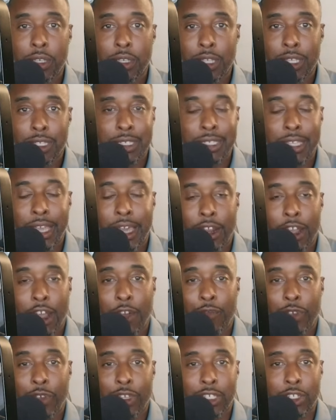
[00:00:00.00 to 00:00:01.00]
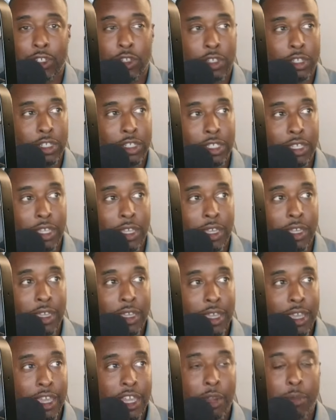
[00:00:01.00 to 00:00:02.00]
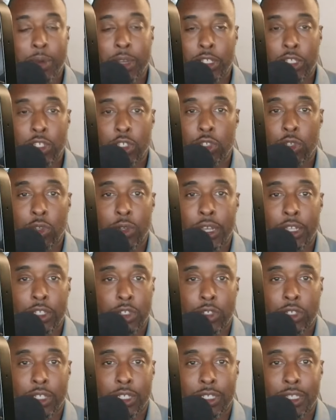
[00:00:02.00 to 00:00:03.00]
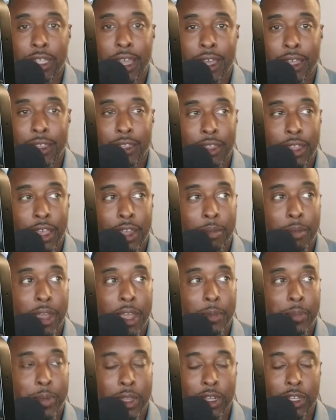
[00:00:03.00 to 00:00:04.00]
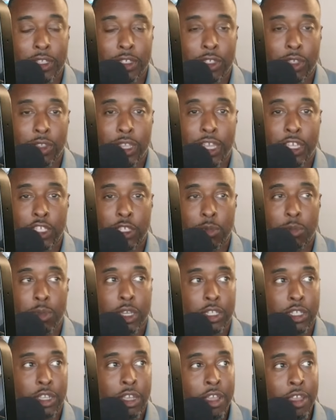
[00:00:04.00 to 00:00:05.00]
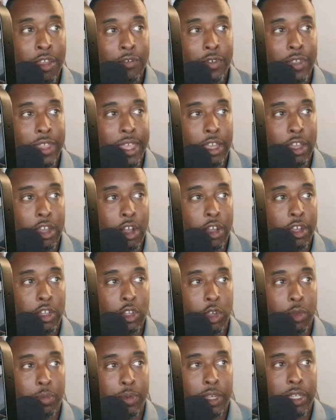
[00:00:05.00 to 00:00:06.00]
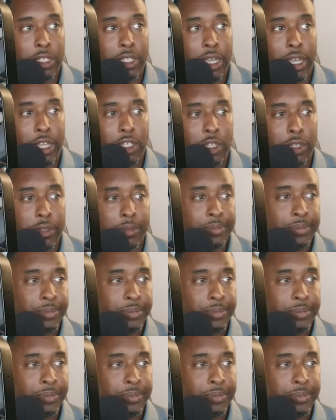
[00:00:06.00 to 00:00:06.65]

This is not an offense that you're going to see in a bunch of shootouts. You're just not in my opinion. So thanks so much for that call. I do appreciate you.